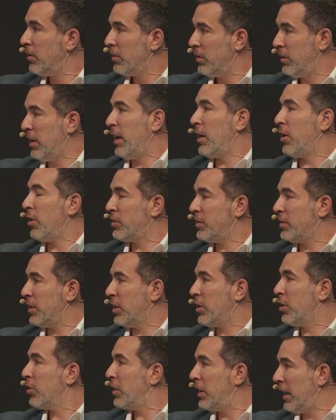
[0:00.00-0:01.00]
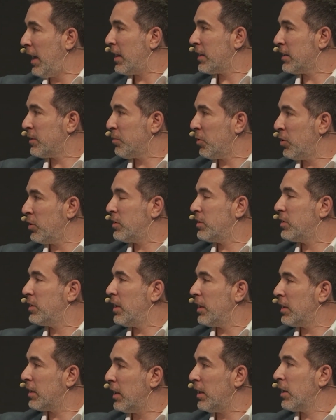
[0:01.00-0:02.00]
that are security experts
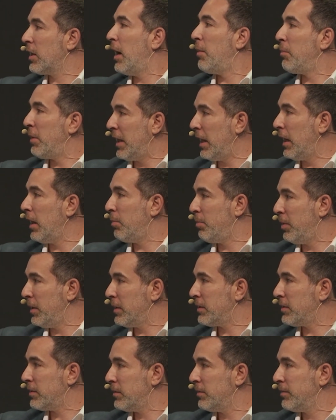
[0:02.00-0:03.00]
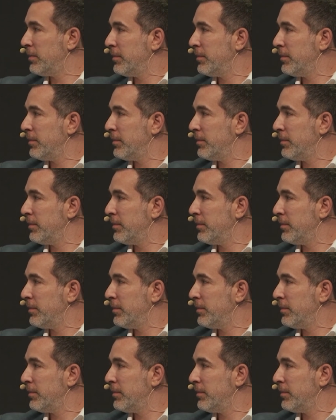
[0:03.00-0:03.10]
that can come and help us?